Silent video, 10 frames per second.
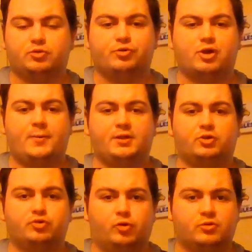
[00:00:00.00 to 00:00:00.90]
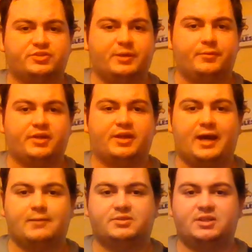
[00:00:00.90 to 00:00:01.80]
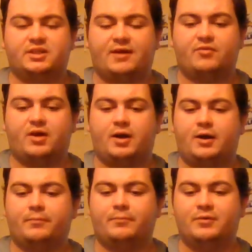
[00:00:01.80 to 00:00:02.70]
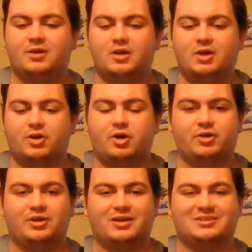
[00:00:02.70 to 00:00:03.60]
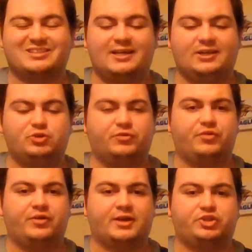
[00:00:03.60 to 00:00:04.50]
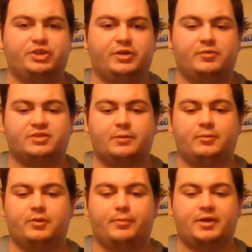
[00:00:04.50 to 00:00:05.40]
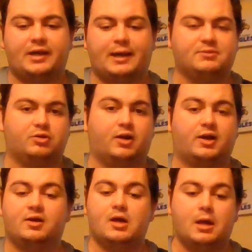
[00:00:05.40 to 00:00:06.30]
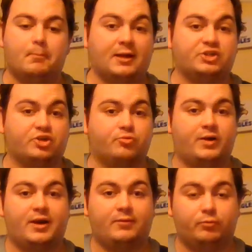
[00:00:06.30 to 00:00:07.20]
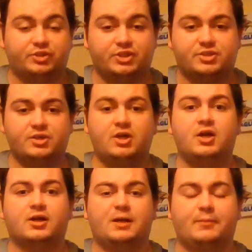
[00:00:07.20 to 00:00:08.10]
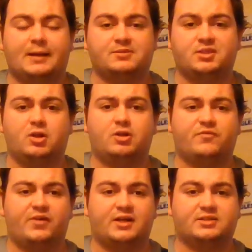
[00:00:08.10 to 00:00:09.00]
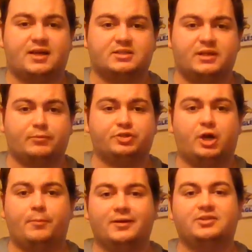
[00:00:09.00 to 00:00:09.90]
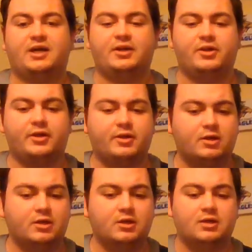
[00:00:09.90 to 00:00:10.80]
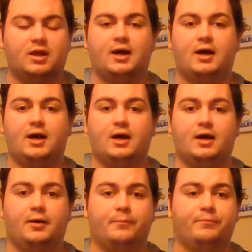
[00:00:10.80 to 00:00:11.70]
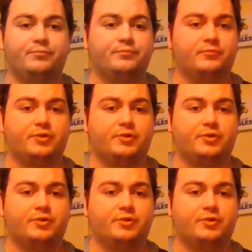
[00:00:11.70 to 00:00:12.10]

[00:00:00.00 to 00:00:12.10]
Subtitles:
talk about the draw and some of the games that they've got scheduled for next year, and some of the big games like Magic Round, which is going to be absolutely fantastic, which I'll be attending. The